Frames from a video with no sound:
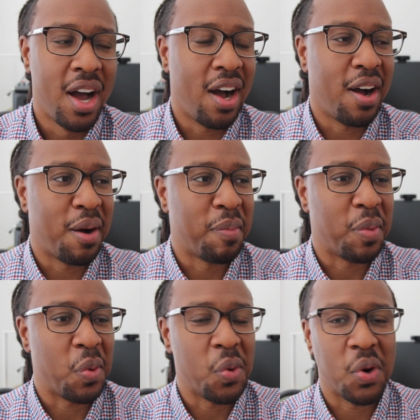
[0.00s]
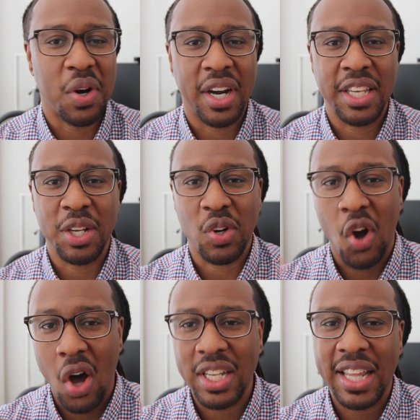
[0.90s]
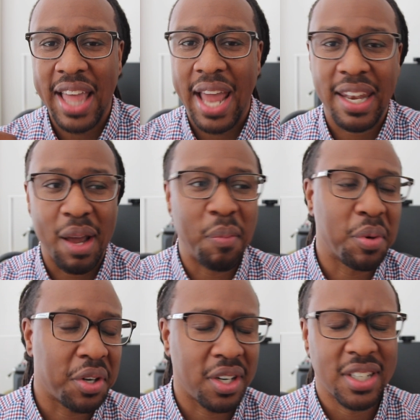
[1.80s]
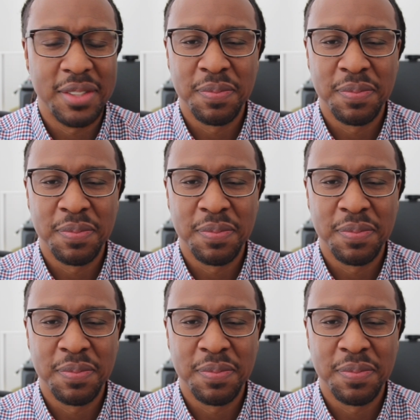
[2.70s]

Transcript: Or calling that number